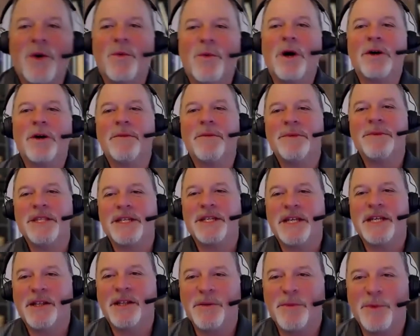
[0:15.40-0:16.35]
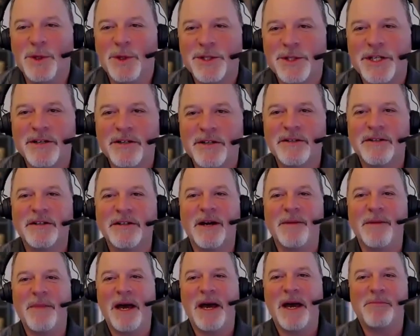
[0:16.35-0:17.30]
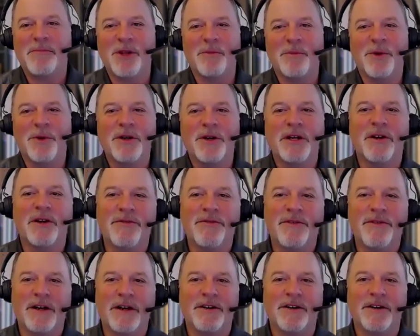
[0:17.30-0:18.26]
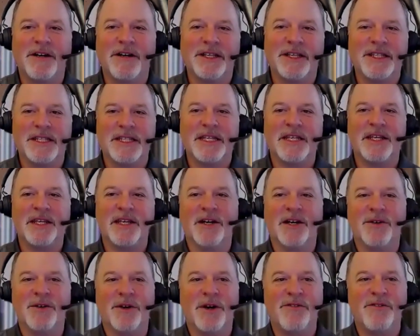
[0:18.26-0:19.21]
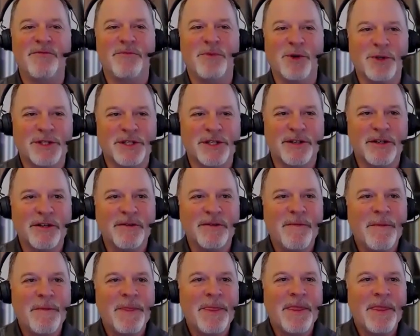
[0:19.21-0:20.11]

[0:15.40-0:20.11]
Welcome to the Daily Bolster. I'm Matt Blumberg, co-founder and CEO of Bolster,